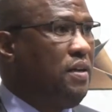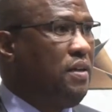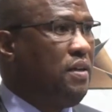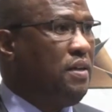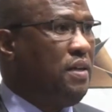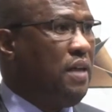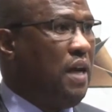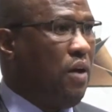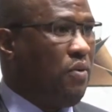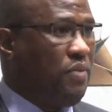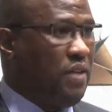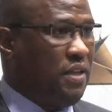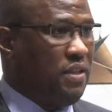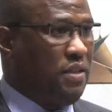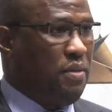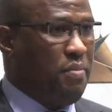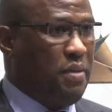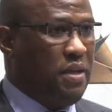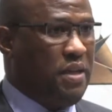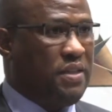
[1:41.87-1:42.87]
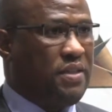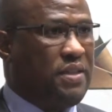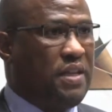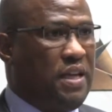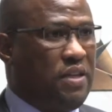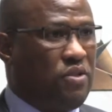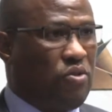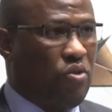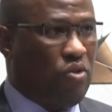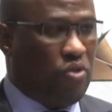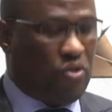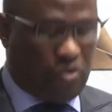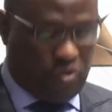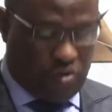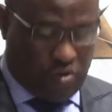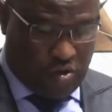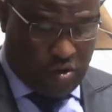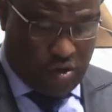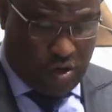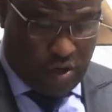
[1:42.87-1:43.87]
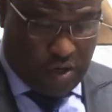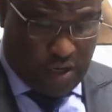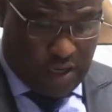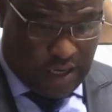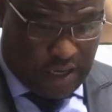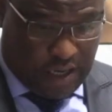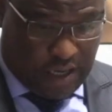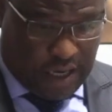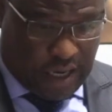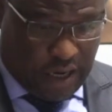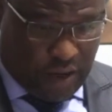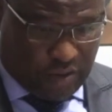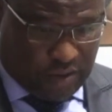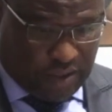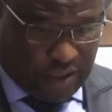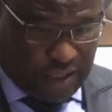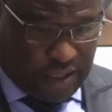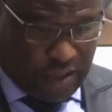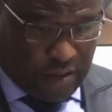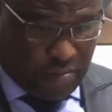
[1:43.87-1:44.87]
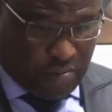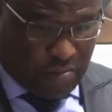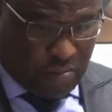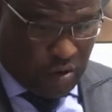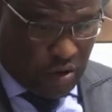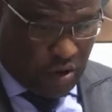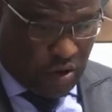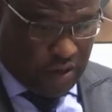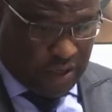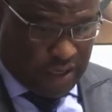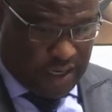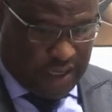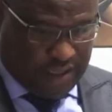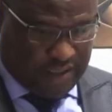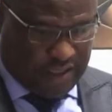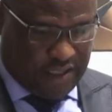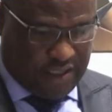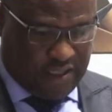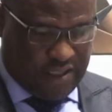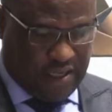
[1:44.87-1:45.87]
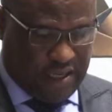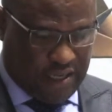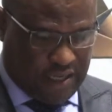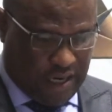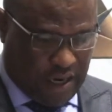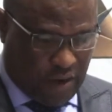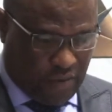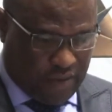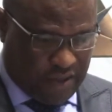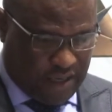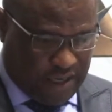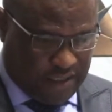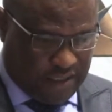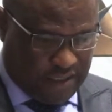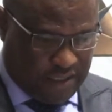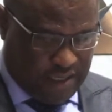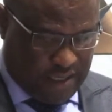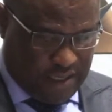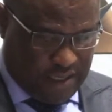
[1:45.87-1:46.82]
now that the minister has also allowed uh, more relaxation around that.